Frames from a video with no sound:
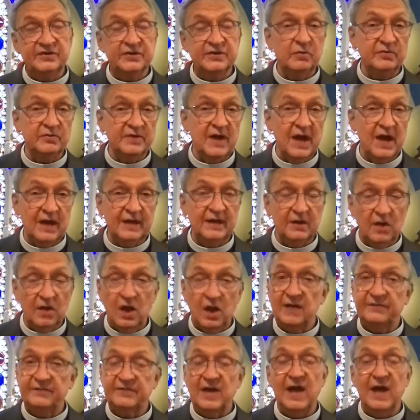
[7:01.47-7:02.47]
don't knock it
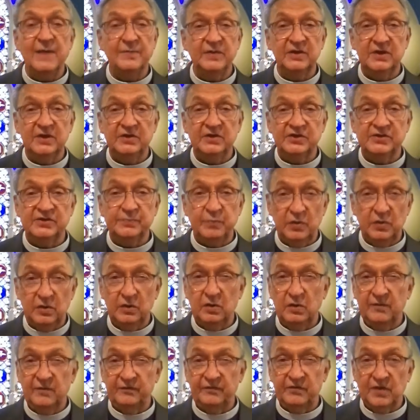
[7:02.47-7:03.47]
off, I'm going to just
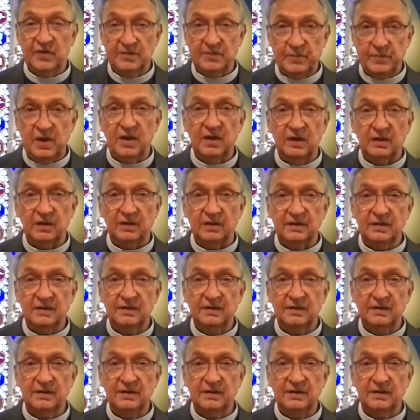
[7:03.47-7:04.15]
pull over and park."